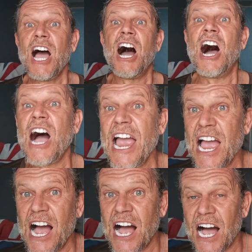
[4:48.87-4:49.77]

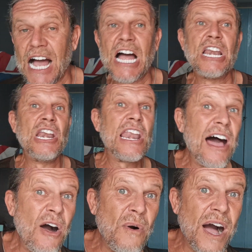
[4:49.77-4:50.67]
Higher,
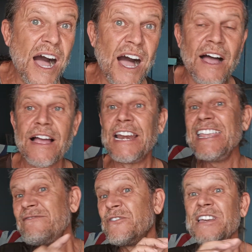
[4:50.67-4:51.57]
lower, and
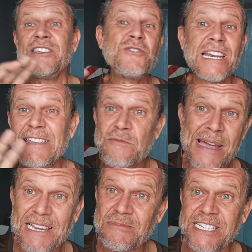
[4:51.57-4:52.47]
you can even
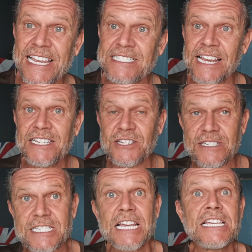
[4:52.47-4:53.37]
make them say a
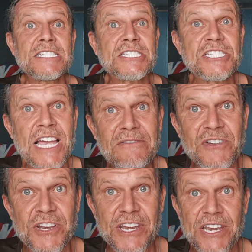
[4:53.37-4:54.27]
sentence. 7,